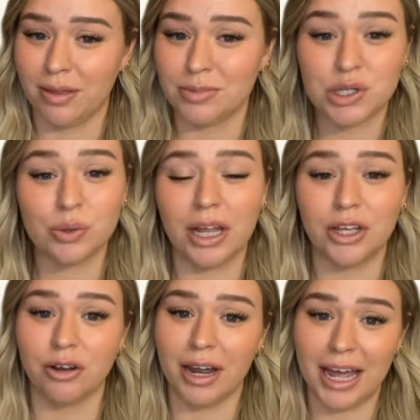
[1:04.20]
them to, like
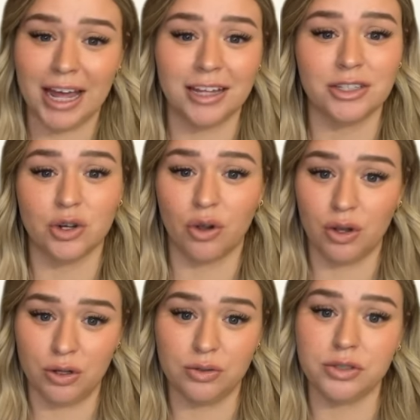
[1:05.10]
your hands, your
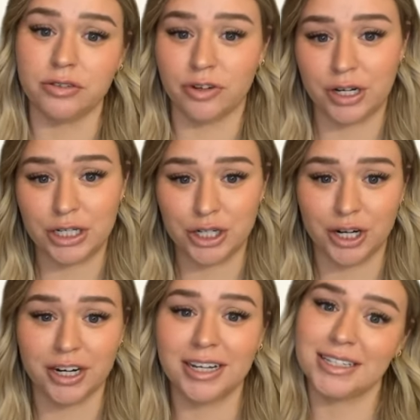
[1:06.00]
clothes, your
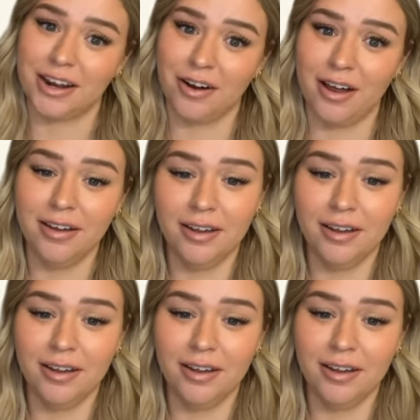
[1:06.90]
furniture, etc.